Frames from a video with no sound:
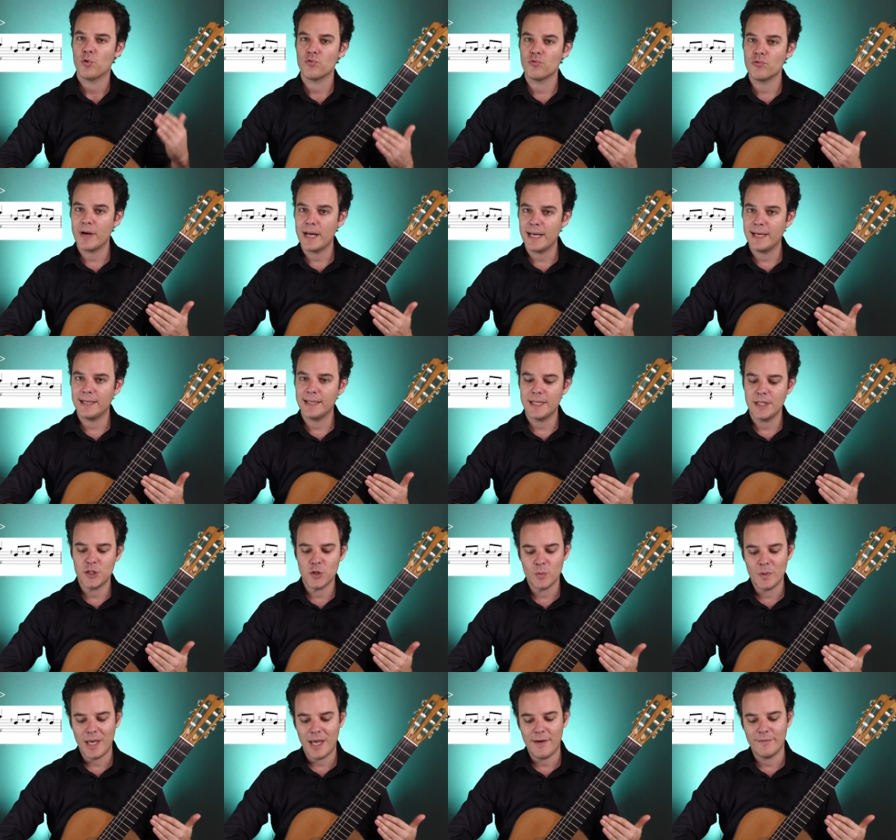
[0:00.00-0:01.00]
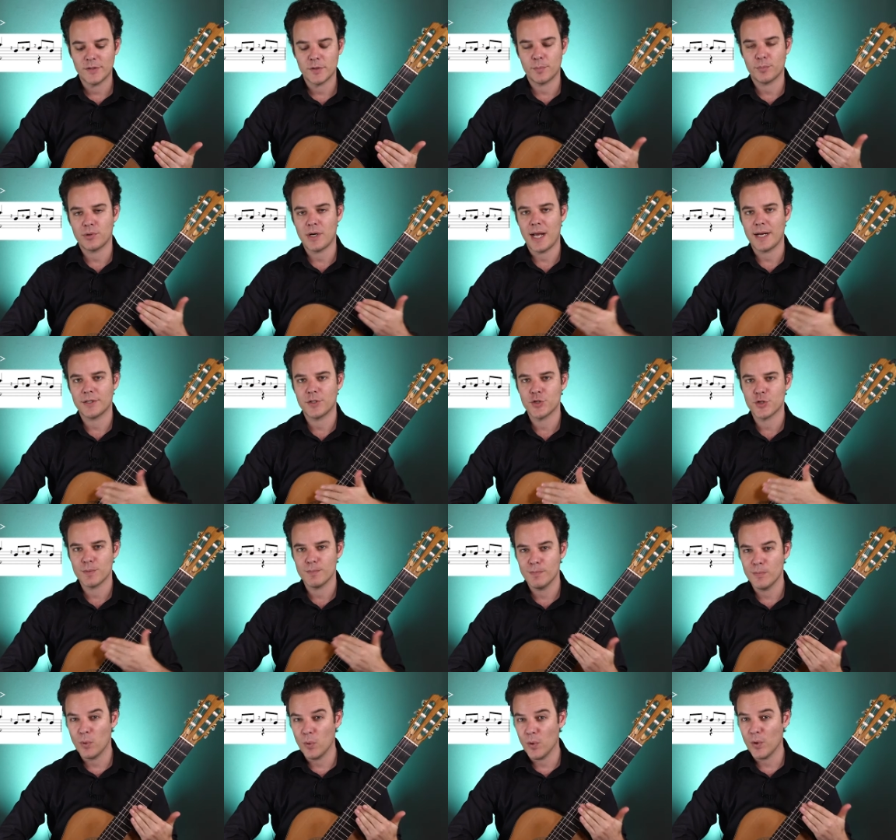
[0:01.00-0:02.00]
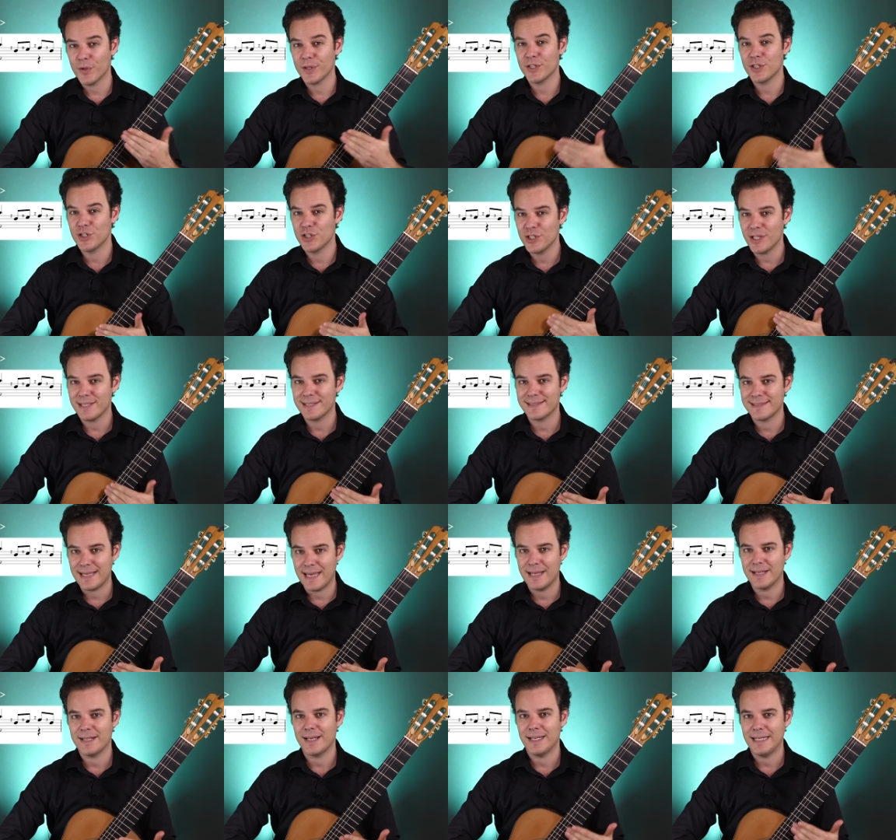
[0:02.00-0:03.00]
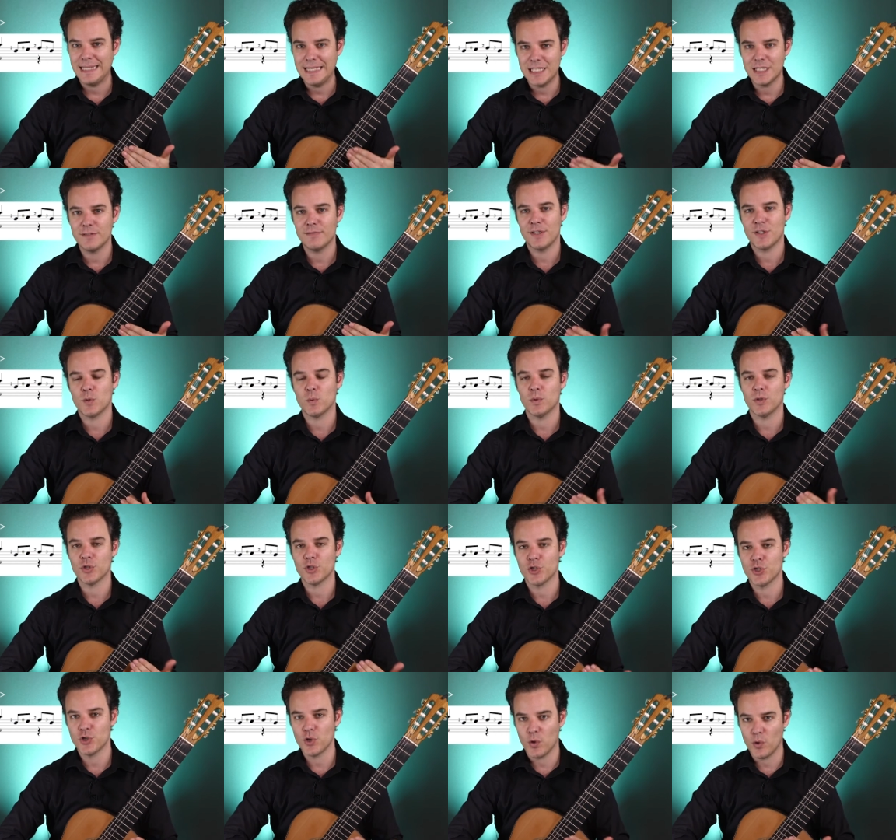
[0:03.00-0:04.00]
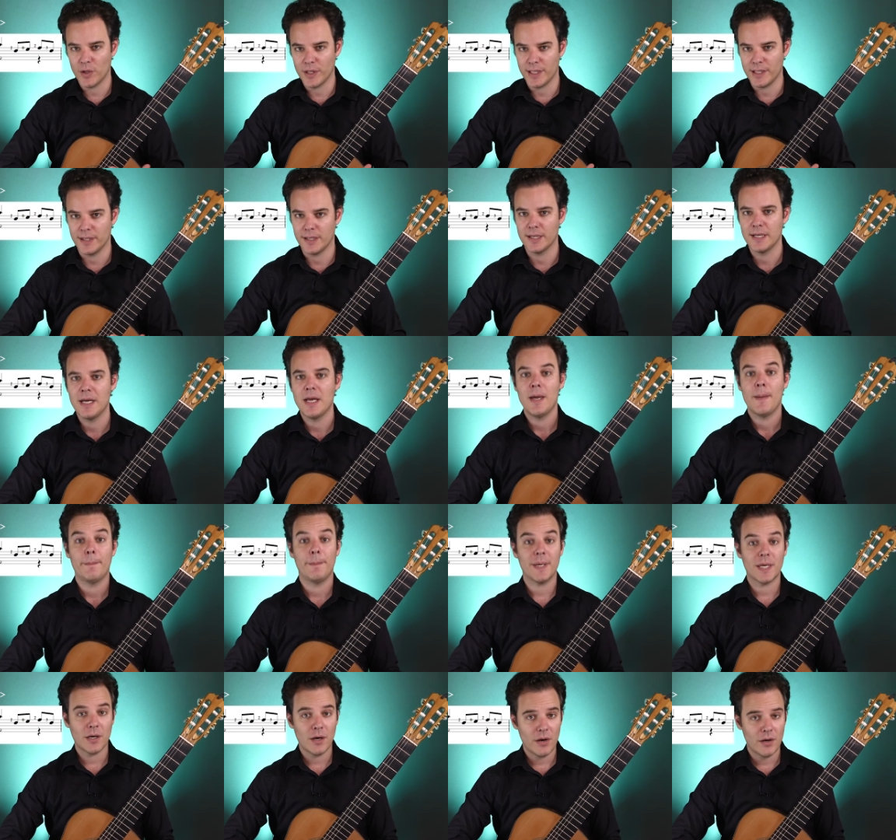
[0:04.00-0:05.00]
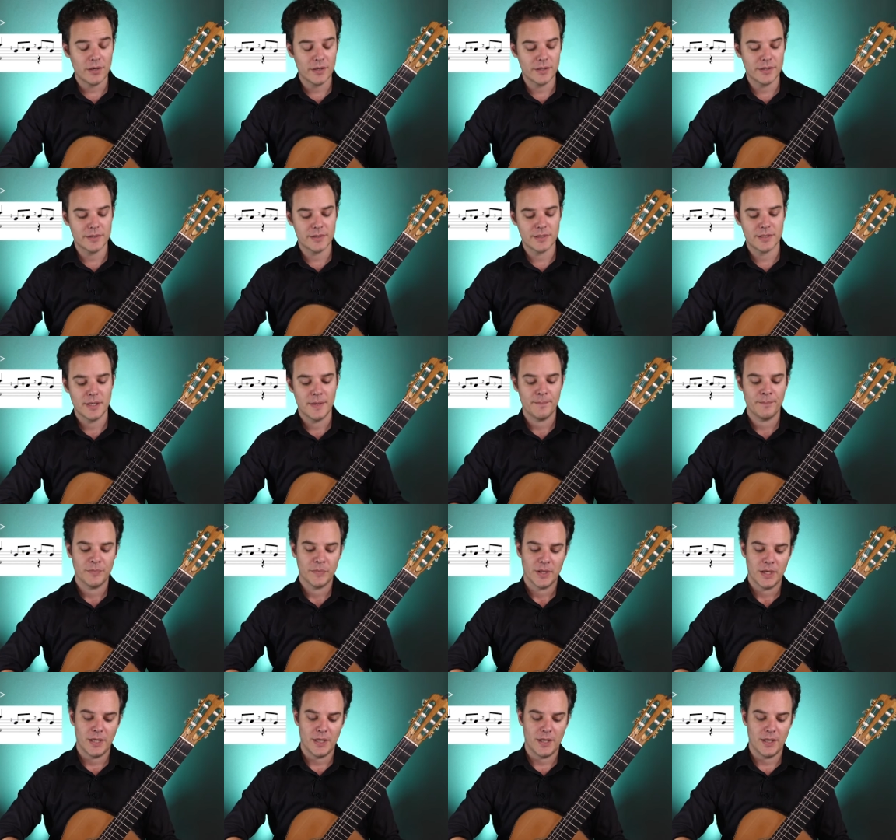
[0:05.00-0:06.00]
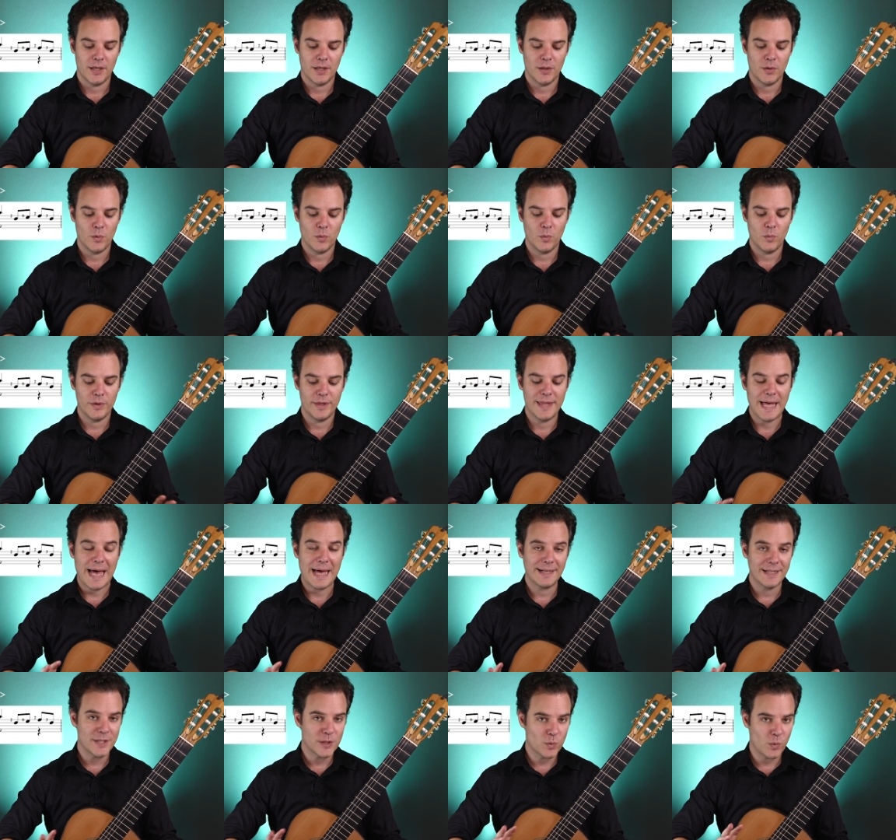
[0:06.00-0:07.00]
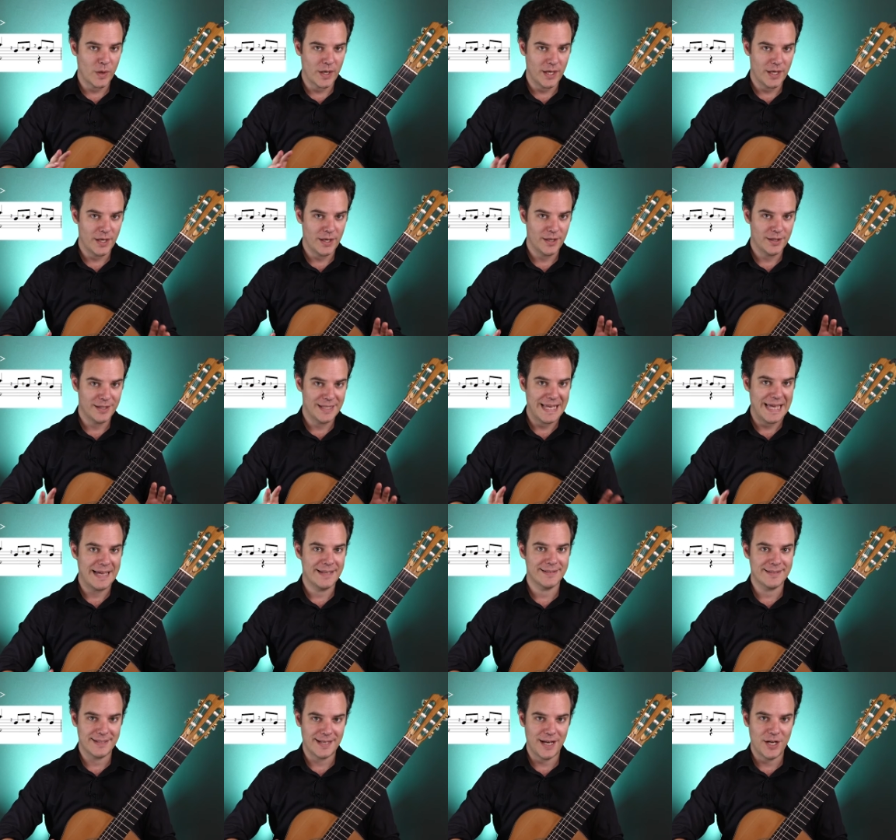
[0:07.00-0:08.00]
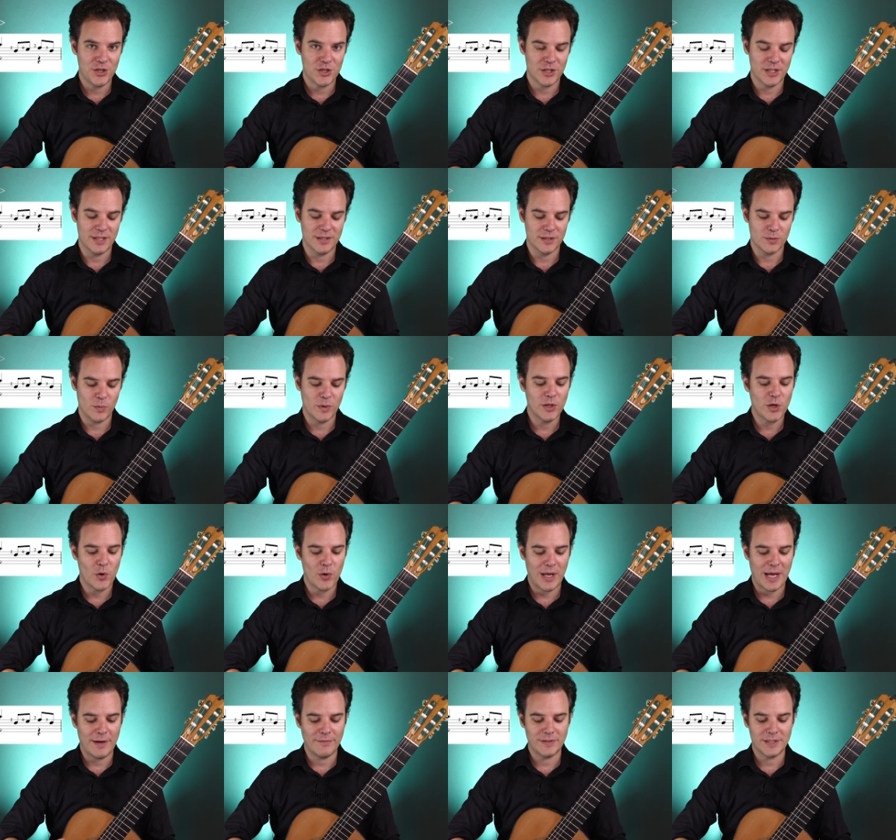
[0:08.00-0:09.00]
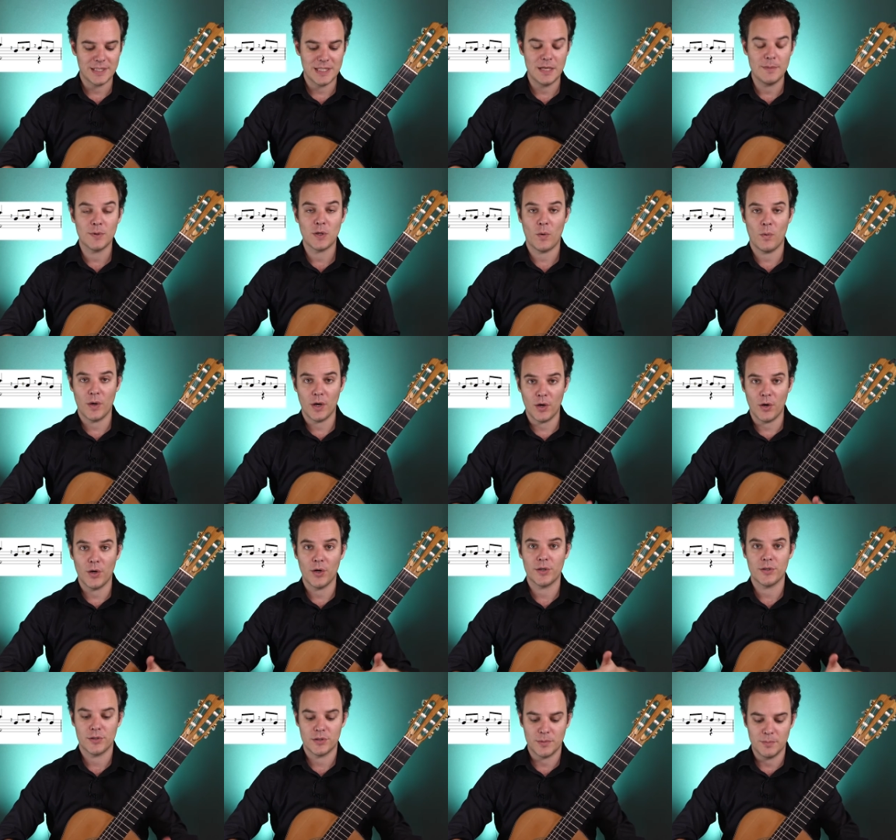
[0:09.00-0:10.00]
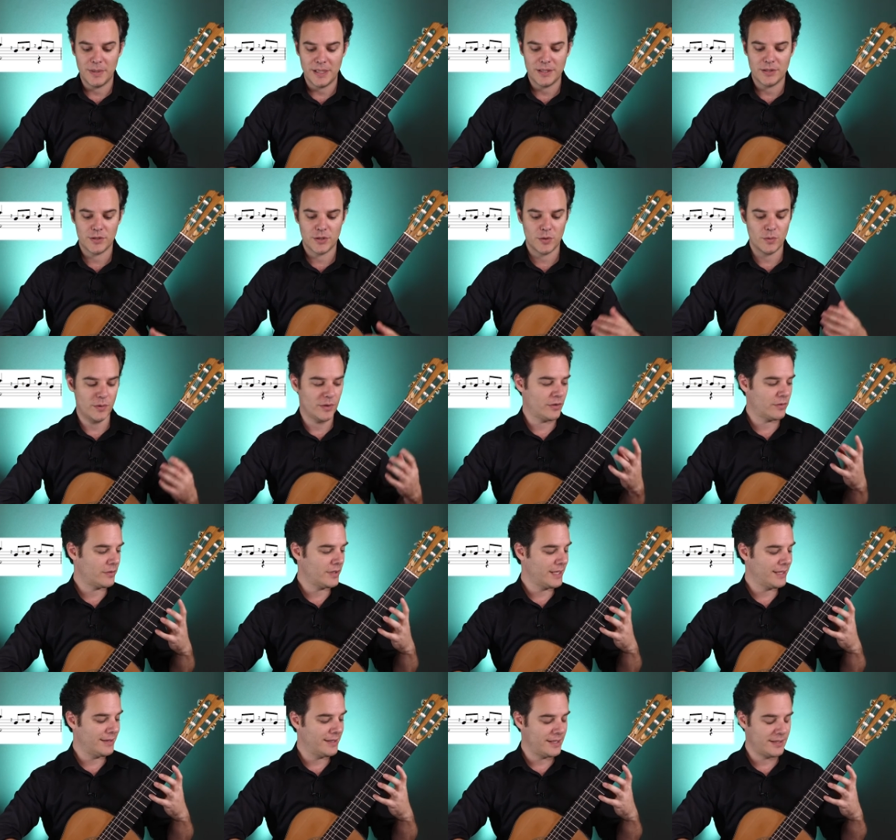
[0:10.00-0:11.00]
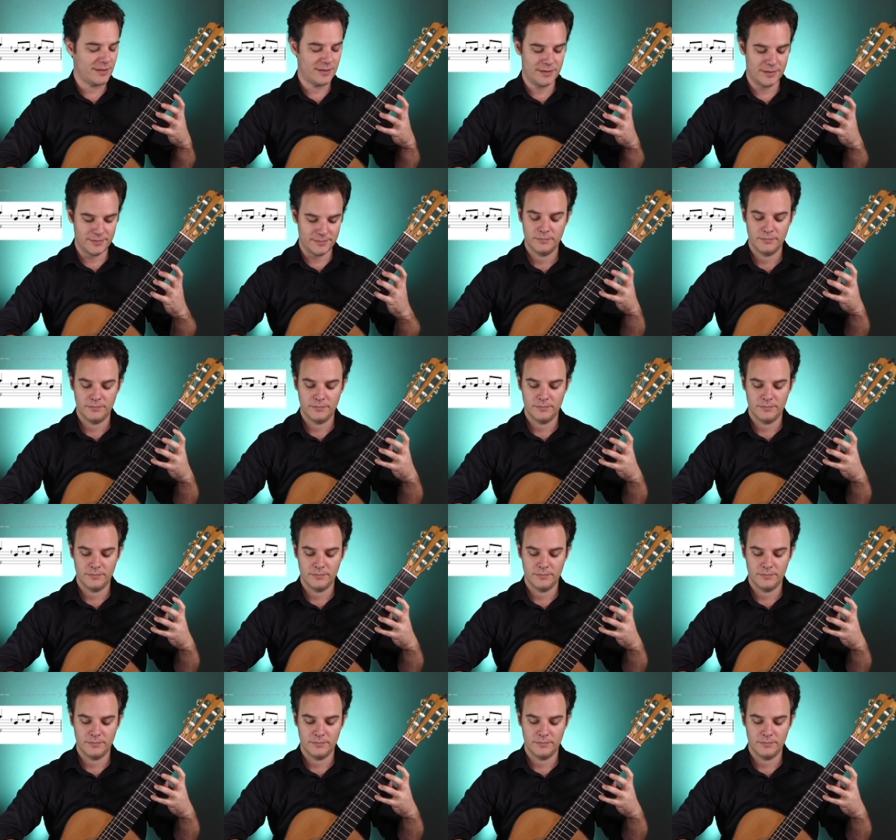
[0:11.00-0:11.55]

Rarely do we have to practice more than just that individual join because uh, that is where the hesitation is. We don't have to keep going on to beats two and three. This,